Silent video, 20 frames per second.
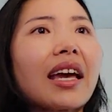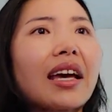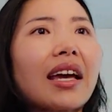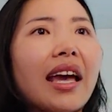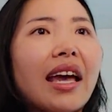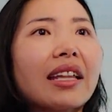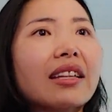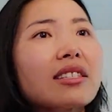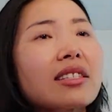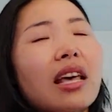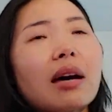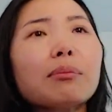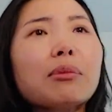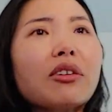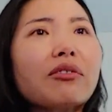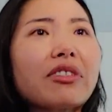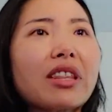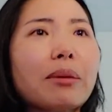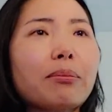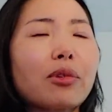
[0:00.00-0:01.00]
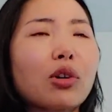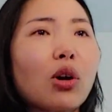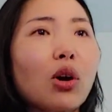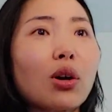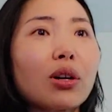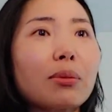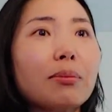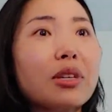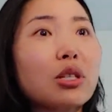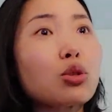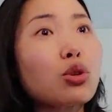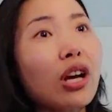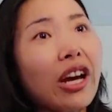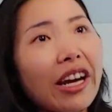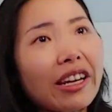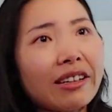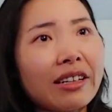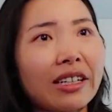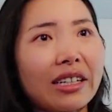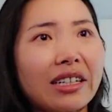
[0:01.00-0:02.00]
And some of them called me
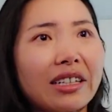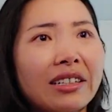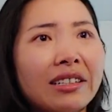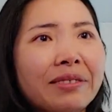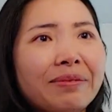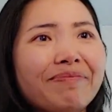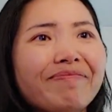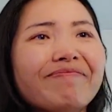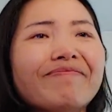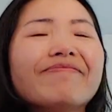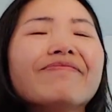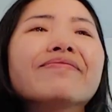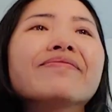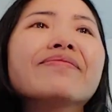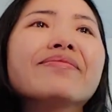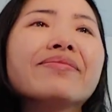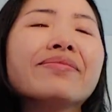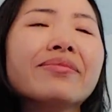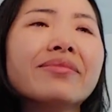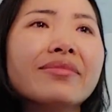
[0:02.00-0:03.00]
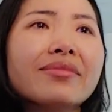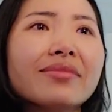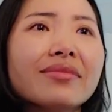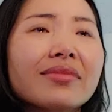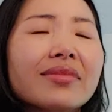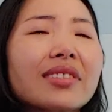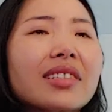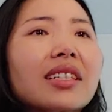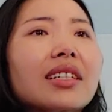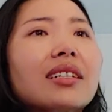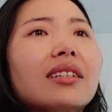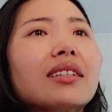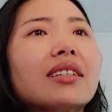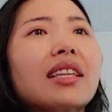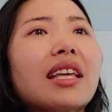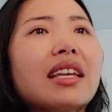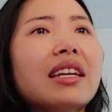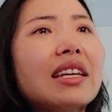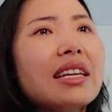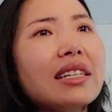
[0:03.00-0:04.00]
traitor.
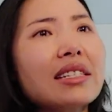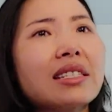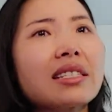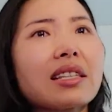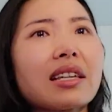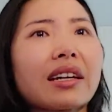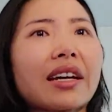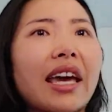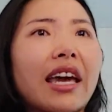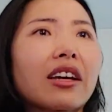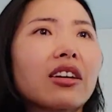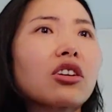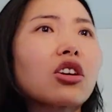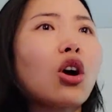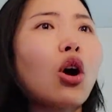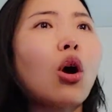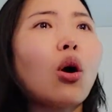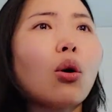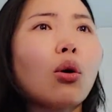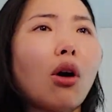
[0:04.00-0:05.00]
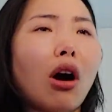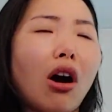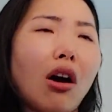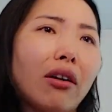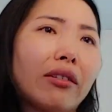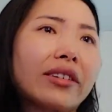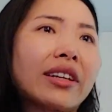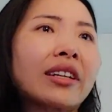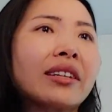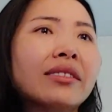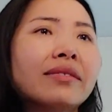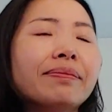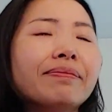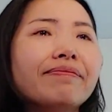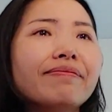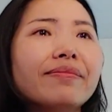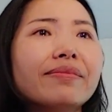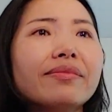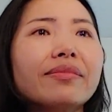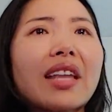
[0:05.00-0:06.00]
The list can go on
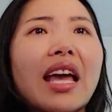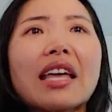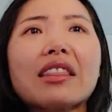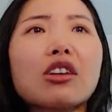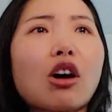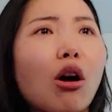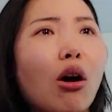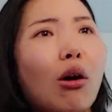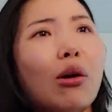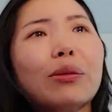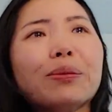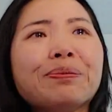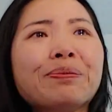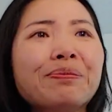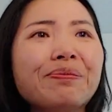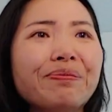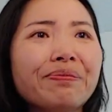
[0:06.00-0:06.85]
and on.